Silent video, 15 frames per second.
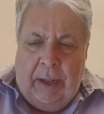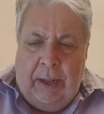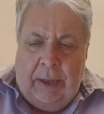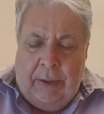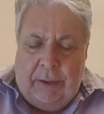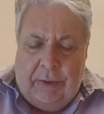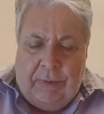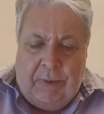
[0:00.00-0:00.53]

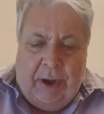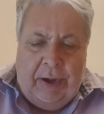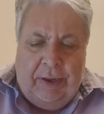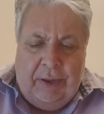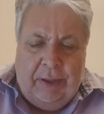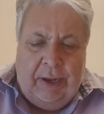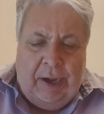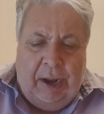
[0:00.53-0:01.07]

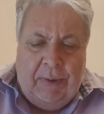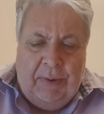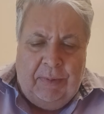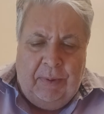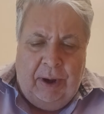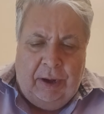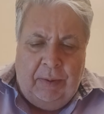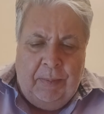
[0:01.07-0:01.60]
strategy that I would
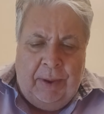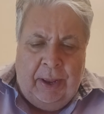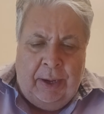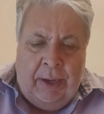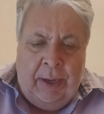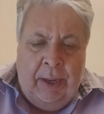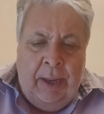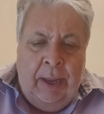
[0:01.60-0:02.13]

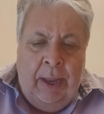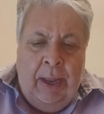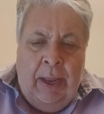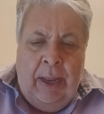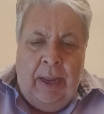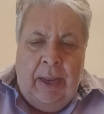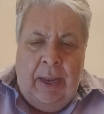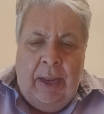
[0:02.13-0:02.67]
recommend
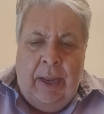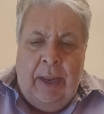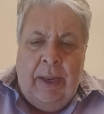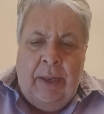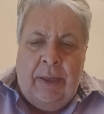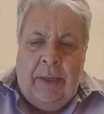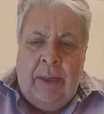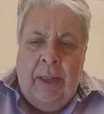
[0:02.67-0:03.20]

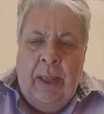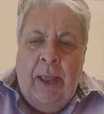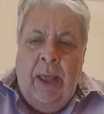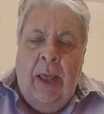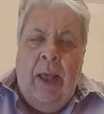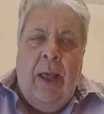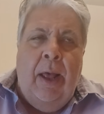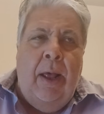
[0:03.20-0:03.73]
is
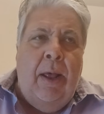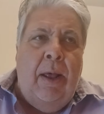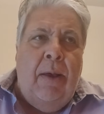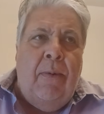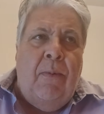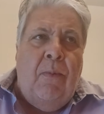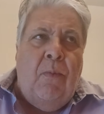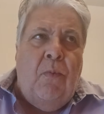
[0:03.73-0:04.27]

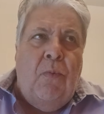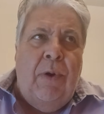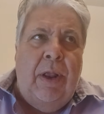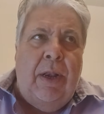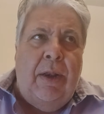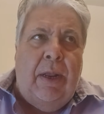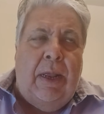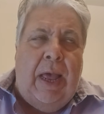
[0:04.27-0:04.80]

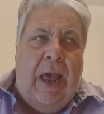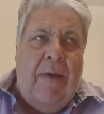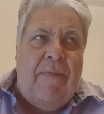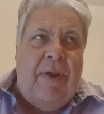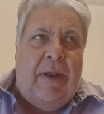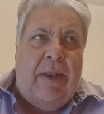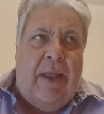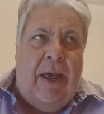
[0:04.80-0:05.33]
when
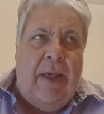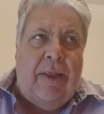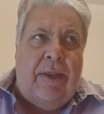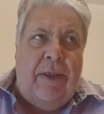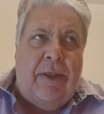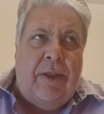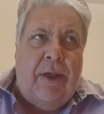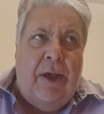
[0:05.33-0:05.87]
having class
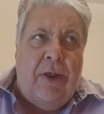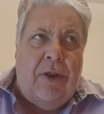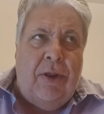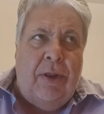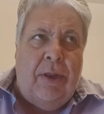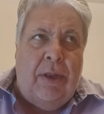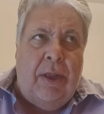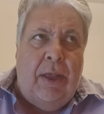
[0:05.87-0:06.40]

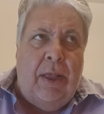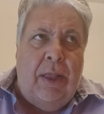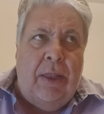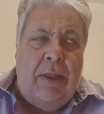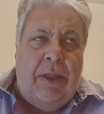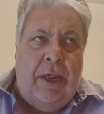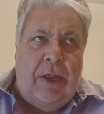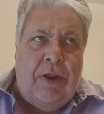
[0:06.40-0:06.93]
discussions,
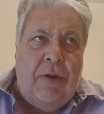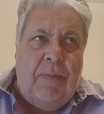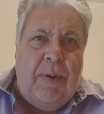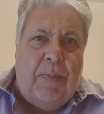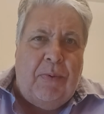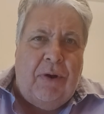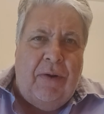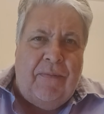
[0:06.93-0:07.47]
they should be
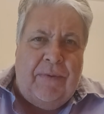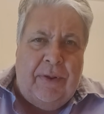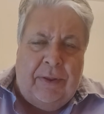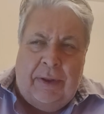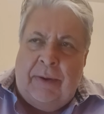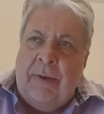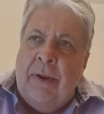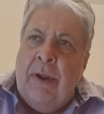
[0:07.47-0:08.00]

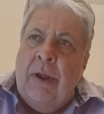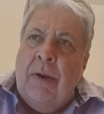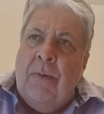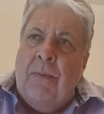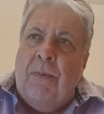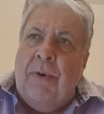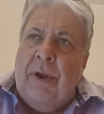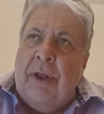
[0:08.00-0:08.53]
prefaced
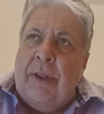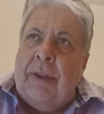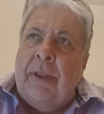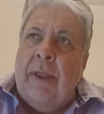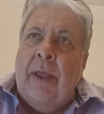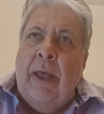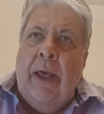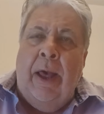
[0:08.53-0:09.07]
with
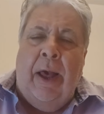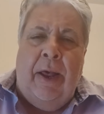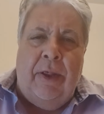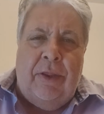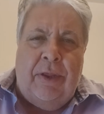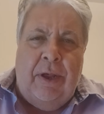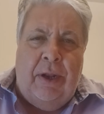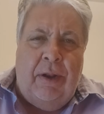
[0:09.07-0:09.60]
a
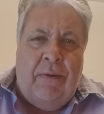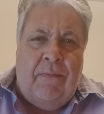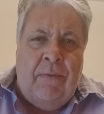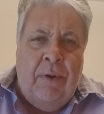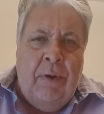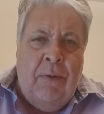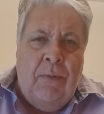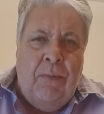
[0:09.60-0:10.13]
set of
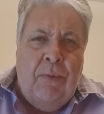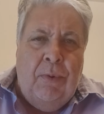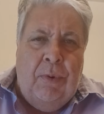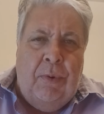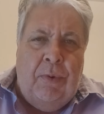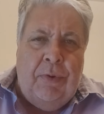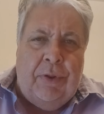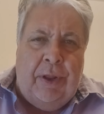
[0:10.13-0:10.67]

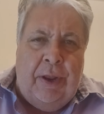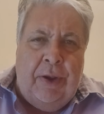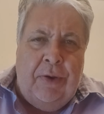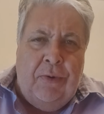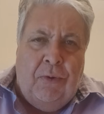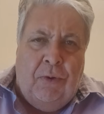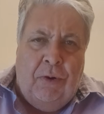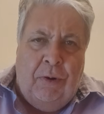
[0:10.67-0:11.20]
rules and
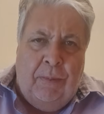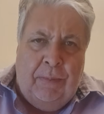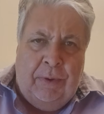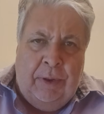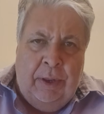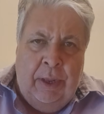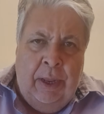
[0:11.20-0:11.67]
norms